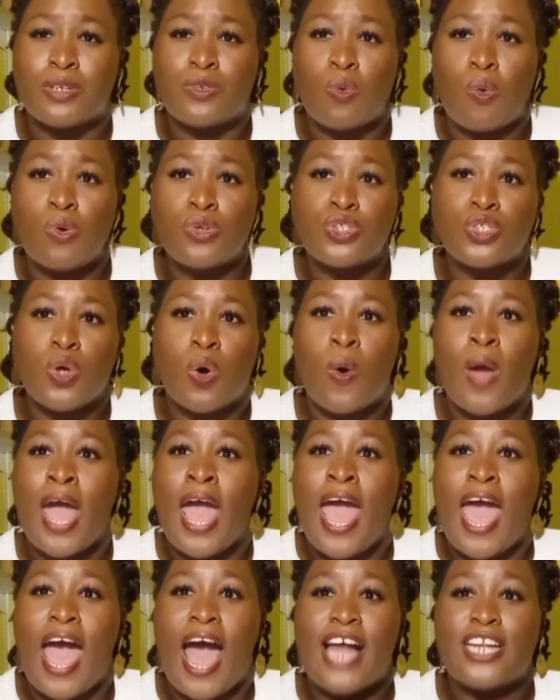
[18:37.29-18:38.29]
but also
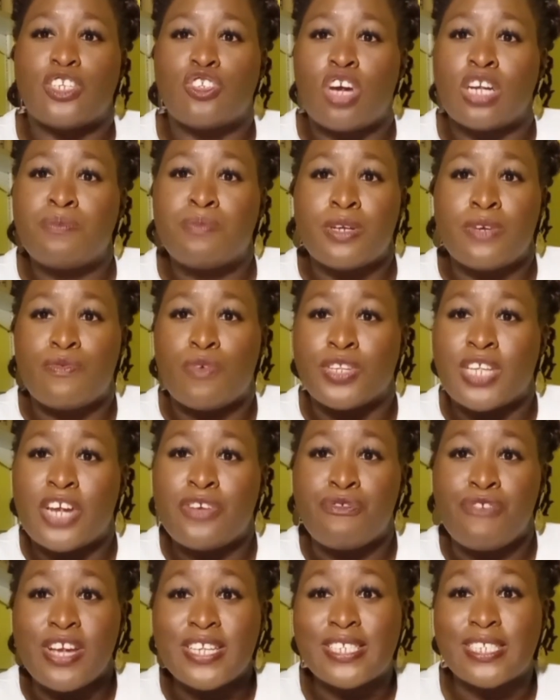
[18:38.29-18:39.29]
had it not been for
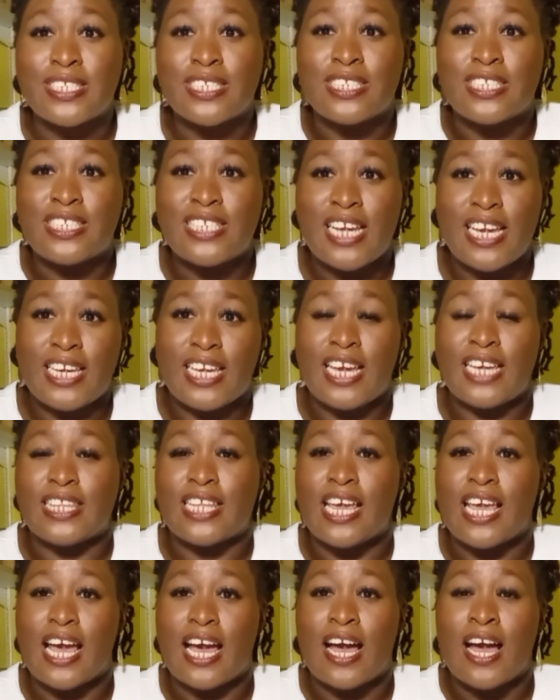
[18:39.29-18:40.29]
that resident taking
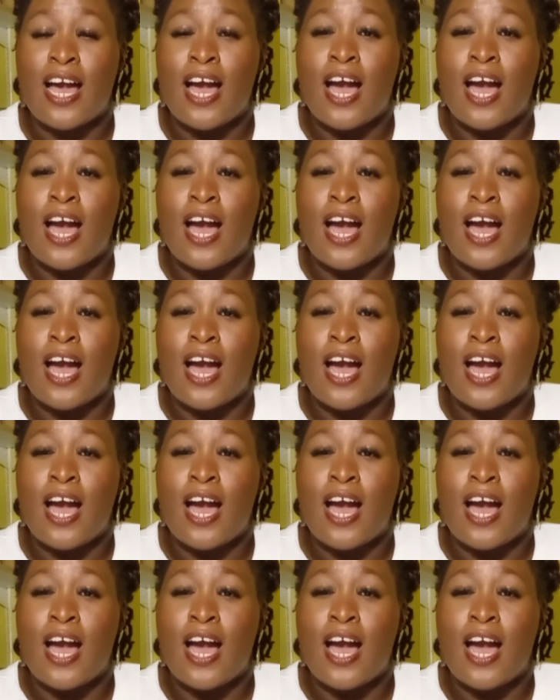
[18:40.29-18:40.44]
their